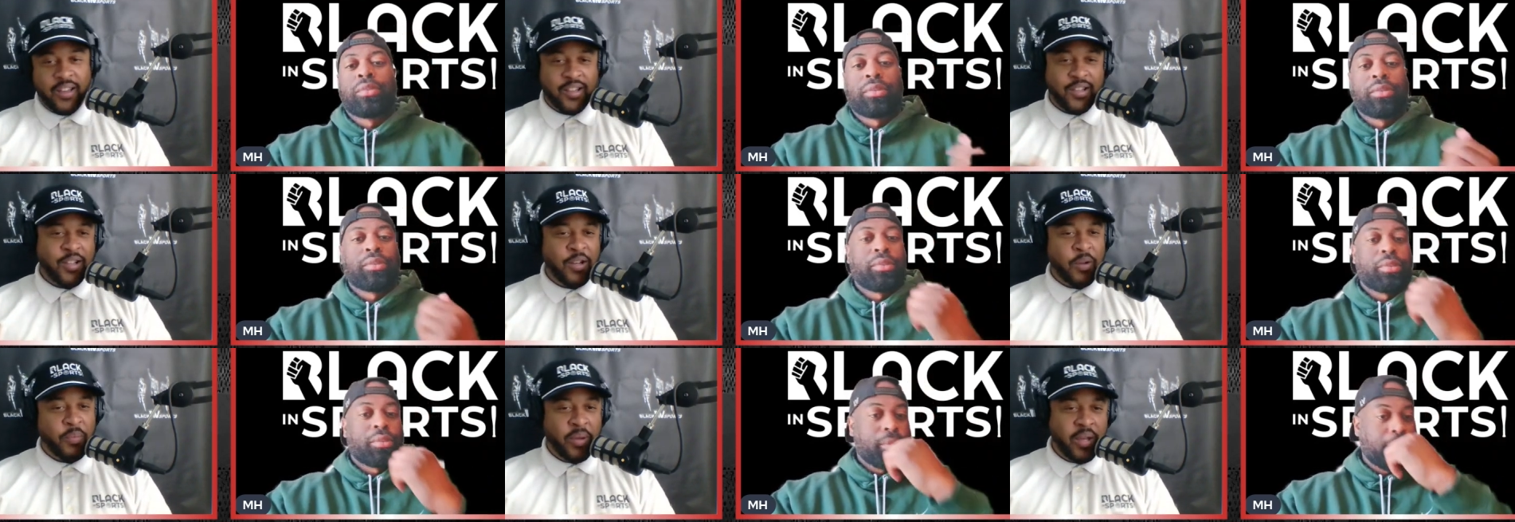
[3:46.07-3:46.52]

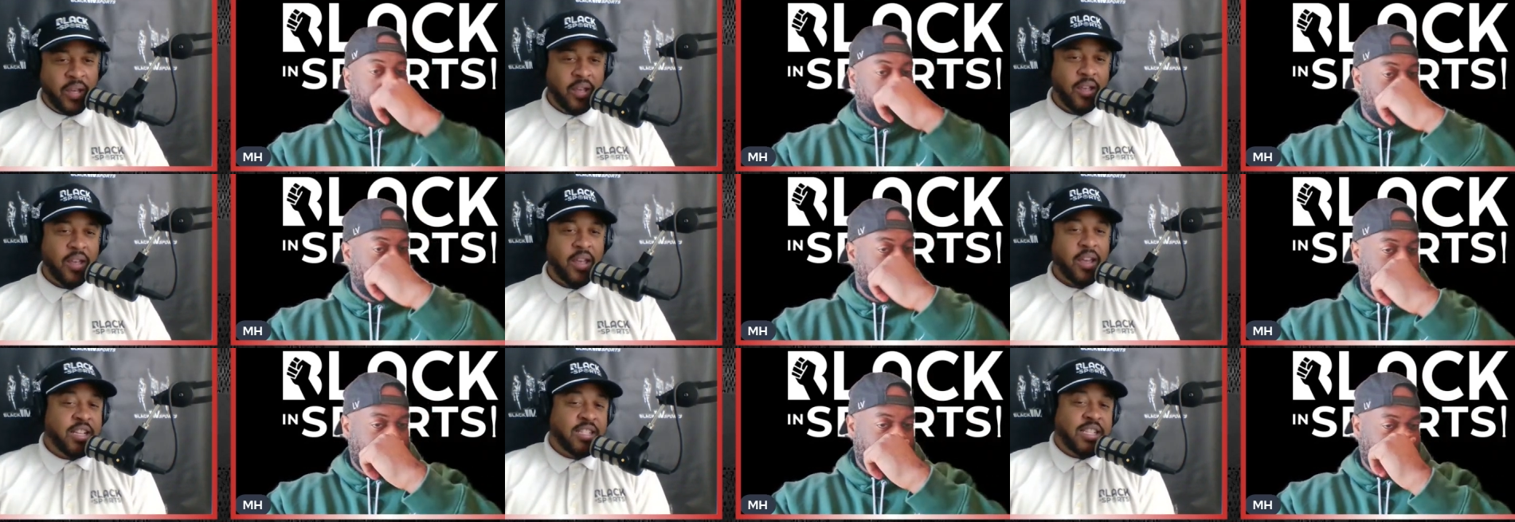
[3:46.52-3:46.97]
Speaker 1: could it be
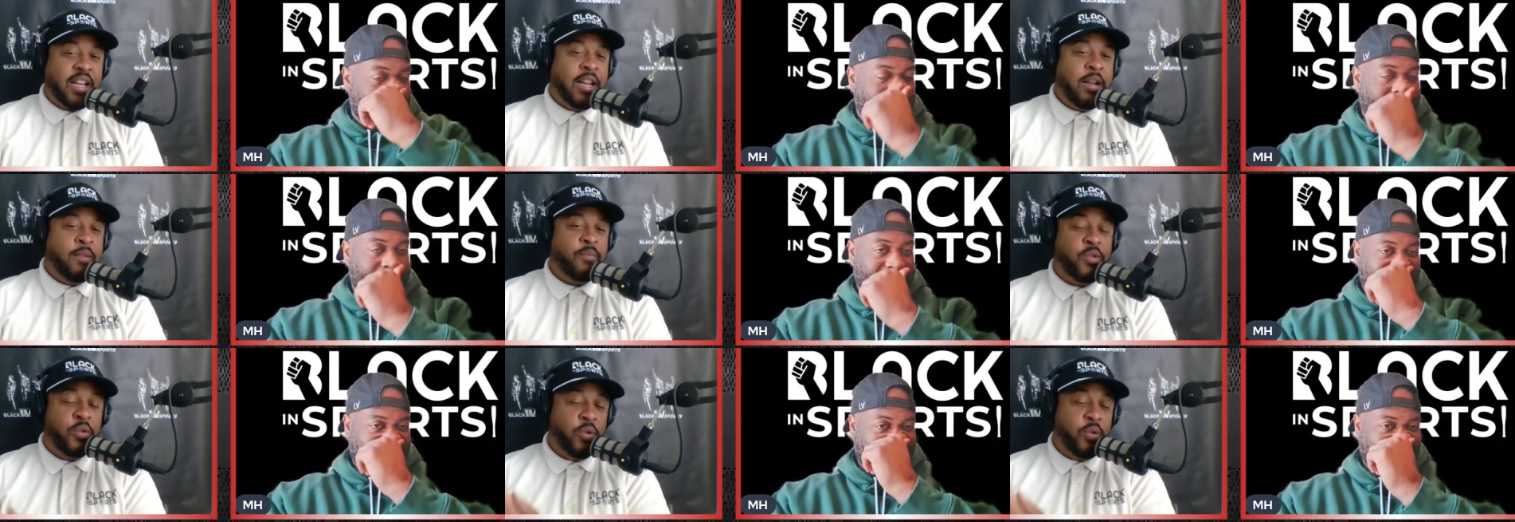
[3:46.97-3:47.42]
because they
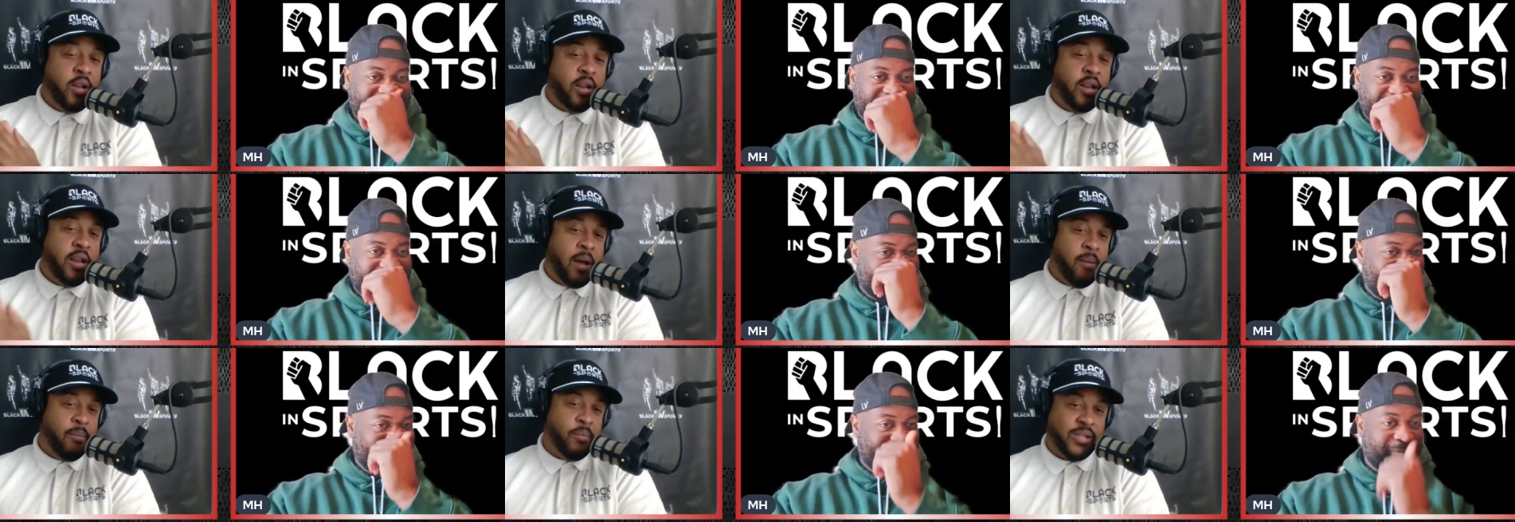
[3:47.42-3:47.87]
didn't do the
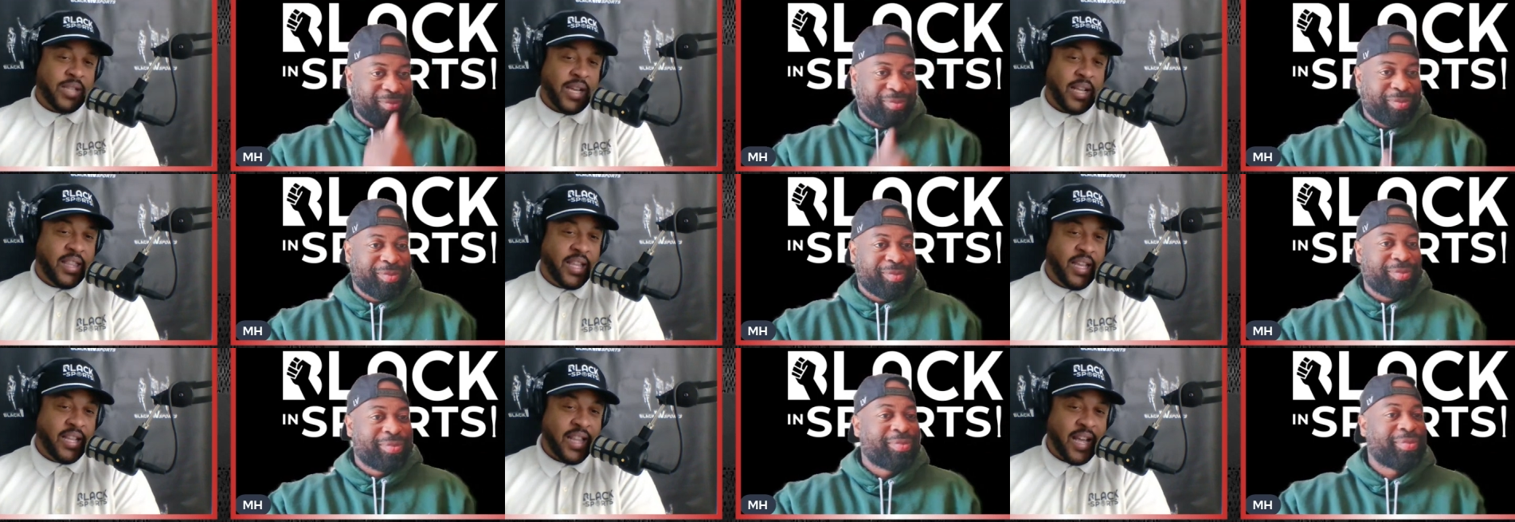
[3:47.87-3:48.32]
numbers? I
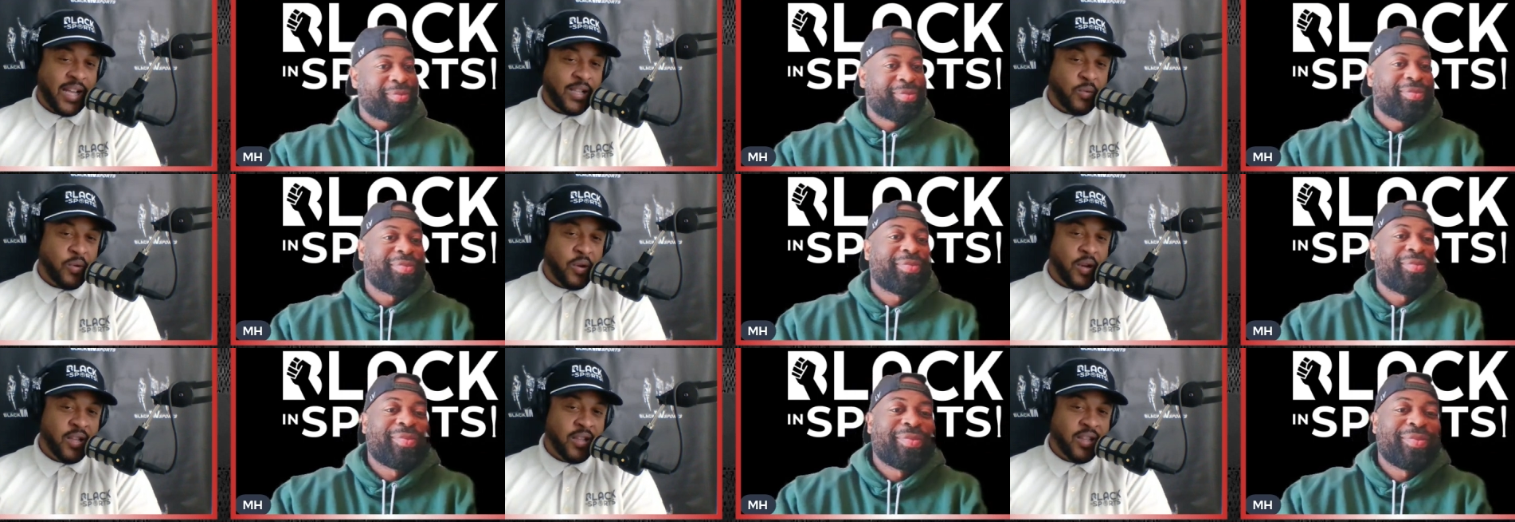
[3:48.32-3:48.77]
think that's
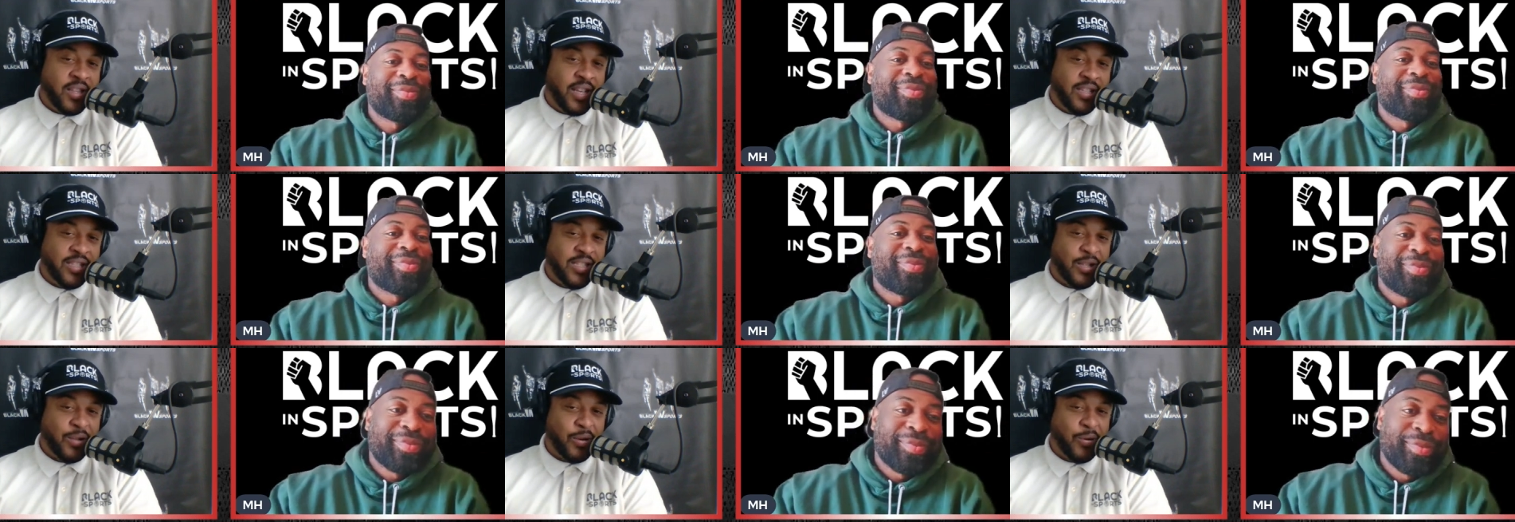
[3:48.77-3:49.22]
one of the
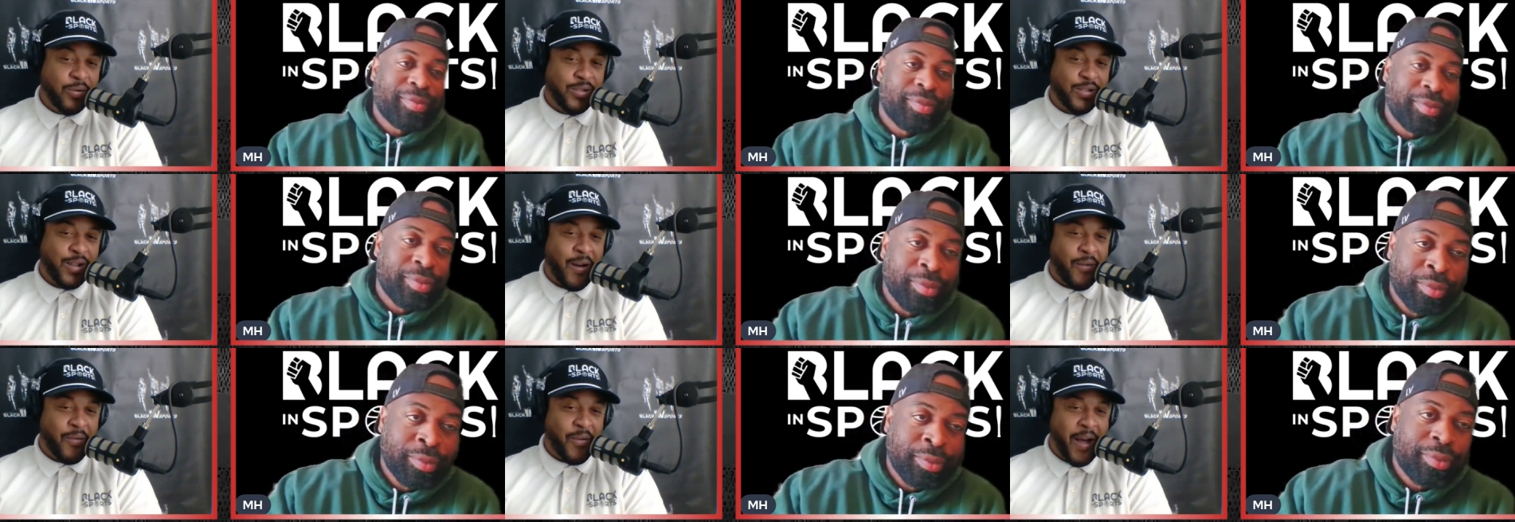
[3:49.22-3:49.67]
things that threw us
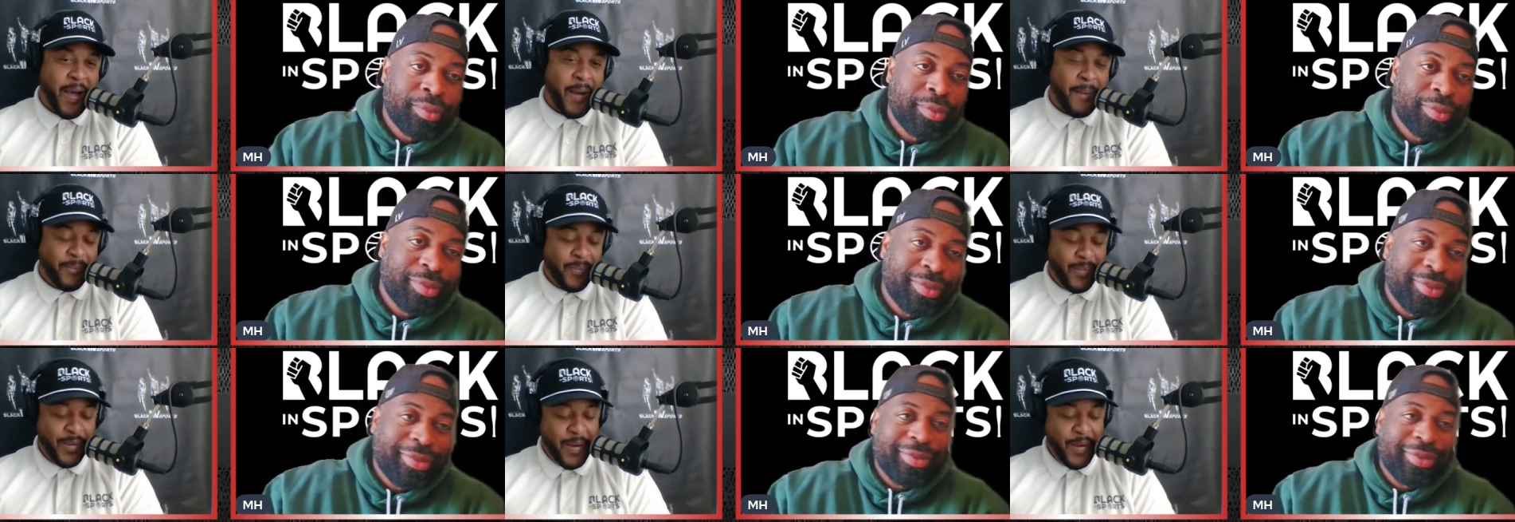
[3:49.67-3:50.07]
off, right?